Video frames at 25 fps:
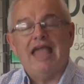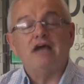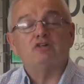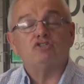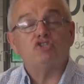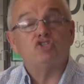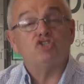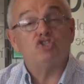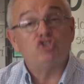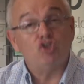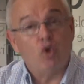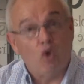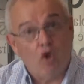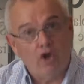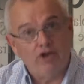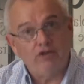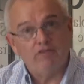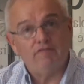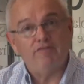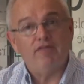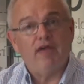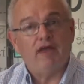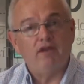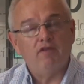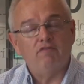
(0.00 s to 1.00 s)
outside
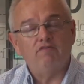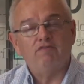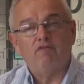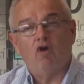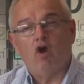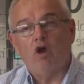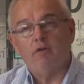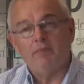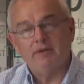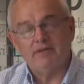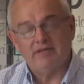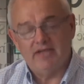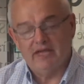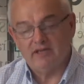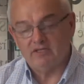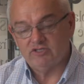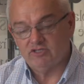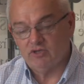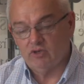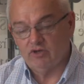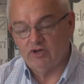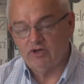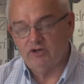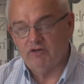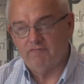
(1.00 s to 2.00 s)
of that environment,
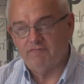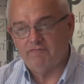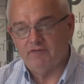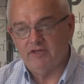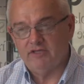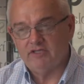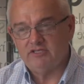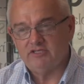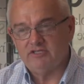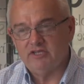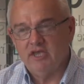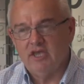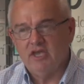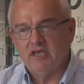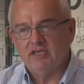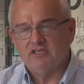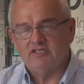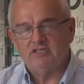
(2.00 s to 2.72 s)
outside of defence,